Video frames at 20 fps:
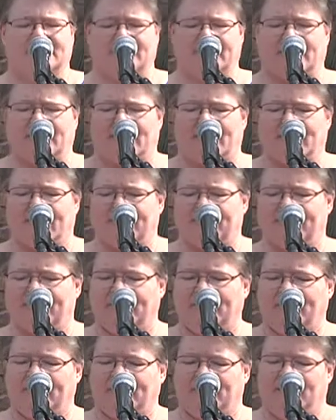in life
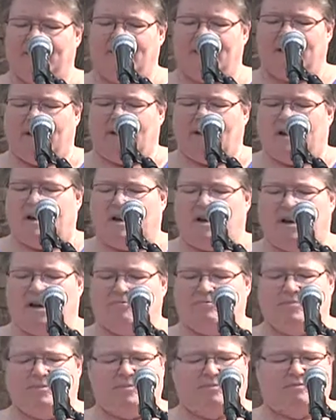
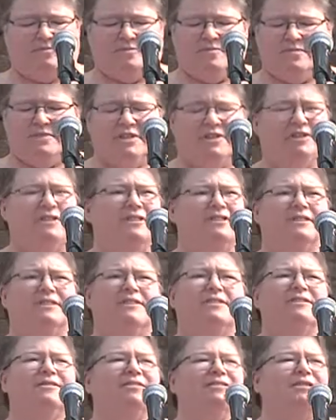
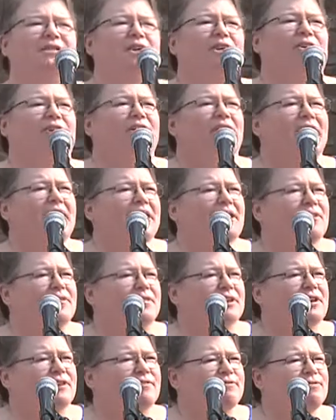that are there,
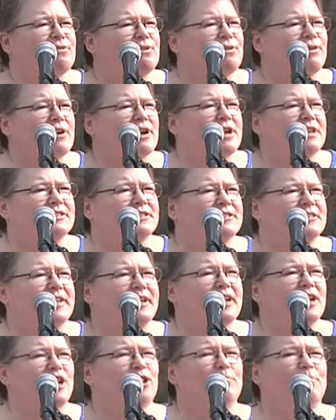that are for us,
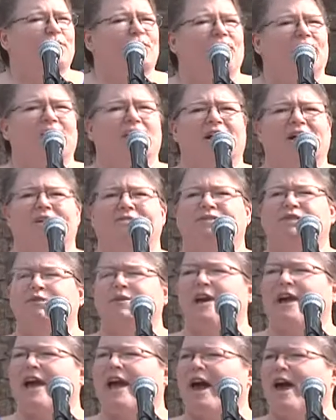that help our lives
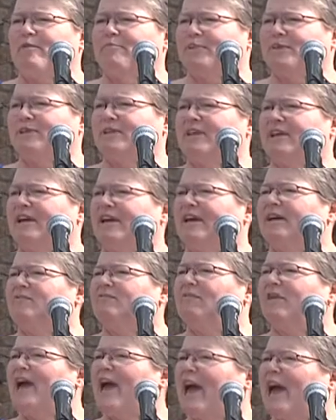happen
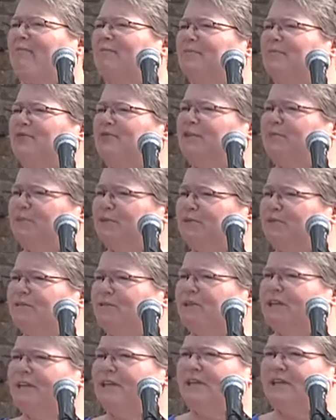and happen
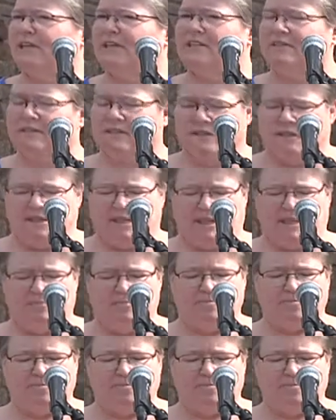smoothly and easily.